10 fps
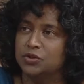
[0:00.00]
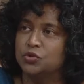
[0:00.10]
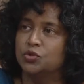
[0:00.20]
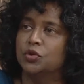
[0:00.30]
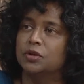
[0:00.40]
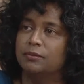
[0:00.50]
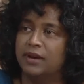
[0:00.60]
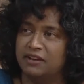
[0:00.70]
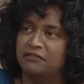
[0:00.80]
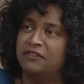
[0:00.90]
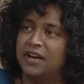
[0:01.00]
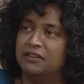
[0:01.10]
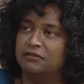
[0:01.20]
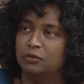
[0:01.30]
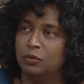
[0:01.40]
is drawn by
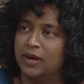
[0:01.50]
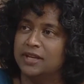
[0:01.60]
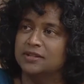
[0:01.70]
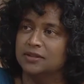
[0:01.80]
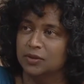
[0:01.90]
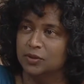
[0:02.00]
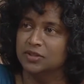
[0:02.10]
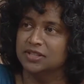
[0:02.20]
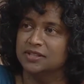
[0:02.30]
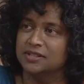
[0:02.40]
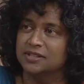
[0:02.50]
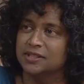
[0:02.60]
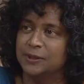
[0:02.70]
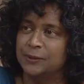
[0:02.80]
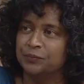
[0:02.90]
5 white
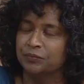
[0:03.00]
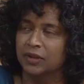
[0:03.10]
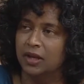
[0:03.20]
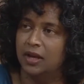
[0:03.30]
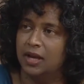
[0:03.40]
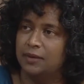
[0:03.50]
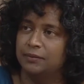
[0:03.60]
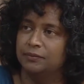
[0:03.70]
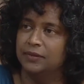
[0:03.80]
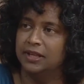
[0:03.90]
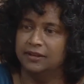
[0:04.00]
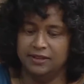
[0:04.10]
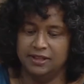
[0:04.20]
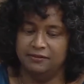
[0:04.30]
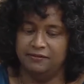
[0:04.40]
horses.
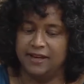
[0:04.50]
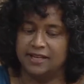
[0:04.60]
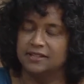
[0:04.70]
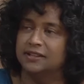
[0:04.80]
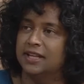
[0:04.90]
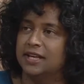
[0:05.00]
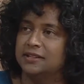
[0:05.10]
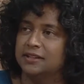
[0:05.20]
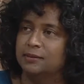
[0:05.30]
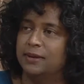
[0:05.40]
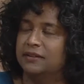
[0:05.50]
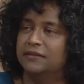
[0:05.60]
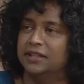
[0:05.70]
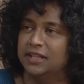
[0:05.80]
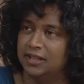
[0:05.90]
Given the fact that the
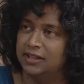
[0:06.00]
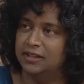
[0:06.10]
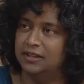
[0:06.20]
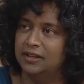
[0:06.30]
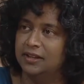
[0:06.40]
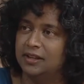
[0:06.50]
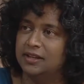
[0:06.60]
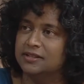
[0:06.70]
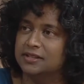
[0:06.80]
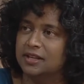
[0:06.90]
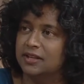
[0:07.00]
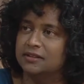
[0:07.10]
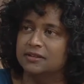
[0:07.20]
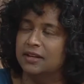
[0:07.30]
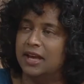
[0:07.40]
Bhagavad Gita is
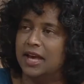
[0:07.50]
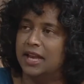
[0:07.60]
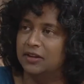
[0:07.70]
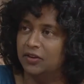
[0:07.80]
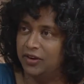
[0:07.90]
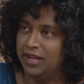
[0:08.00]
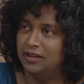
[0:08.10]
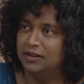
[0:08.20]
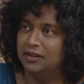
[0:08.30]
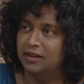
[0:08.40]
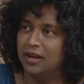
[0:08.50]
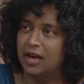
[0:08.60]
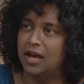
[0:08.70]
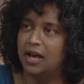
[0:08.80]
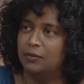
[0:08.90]
an allegory,
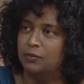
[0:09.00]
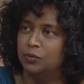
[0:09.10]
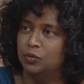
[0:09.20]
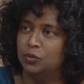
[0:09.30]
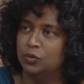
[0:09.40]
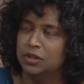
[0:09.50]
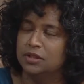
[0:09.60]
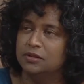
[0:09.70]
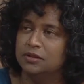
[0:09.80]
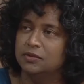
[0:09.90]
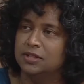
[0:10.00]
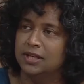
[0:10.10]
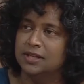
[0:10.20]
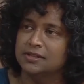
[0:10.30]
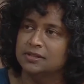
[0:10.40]
would you
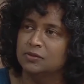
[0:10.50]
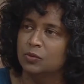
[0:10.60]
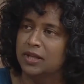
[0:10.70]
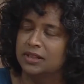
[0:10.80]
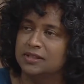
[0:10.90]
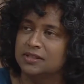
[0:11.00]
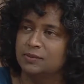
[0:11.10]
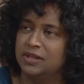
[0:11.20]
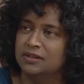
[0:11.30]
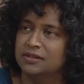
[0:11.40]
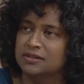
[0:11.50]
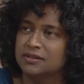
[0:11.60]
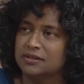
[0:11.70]
tell us what this means?